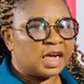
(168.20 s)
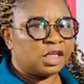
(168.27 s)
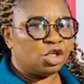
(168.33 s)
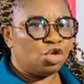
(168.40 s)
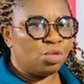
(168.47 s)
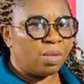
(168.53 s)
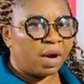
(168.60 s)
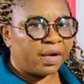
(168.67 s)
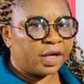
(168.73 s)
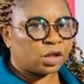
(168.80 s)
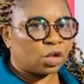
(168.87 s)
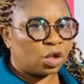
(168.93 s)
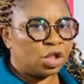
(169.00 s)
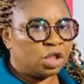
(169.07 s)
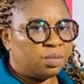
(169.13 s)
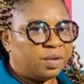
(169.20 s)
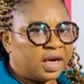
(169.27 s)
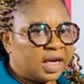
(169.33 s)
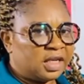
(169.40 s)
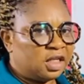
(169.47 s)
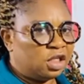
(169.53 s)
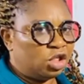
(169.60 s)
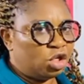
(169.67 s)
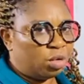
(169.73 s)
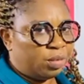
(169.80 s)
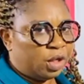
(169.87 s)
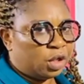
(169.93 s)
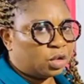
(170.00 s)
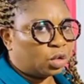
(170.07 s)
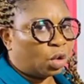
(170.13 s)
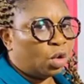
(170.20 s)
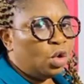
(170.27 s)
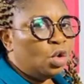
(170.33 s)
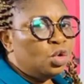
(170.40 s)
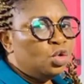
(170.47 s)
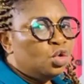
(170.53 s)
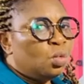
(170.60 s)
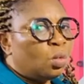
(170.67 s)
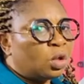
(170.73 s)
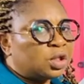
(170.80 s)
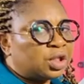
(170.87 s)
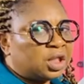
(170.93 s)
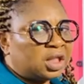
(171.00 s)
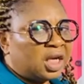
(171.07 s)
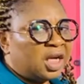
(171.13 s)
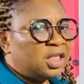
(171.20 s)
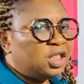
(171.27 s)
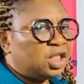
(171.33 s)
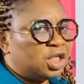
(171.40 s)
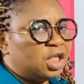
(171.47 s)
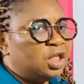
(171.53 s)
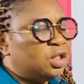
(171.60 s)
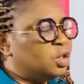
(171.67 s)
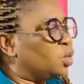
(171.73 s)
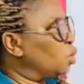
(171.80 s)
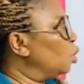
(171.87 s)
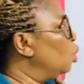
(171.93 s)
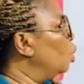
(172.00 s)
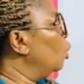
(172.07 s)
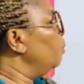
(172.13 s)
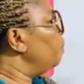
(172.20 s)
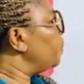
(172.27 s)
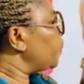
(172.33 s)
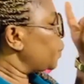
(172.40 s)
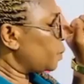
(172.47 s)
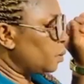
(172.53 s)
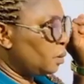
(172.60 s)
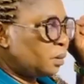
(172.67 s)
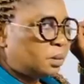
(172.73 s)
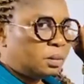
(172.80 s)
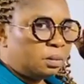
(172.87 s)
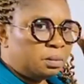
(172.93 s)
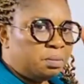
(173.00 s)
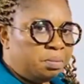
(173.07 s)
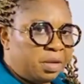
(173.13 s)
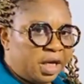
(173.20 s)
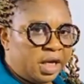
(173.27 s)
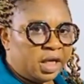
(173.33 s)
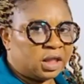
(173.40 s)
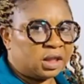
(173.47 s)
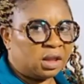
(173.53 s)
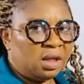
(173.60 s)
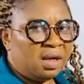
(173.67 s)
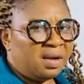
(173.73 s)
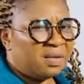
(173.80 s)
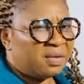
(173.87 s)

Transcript: that the numerator is bigger than the denominator, you must change it to mixed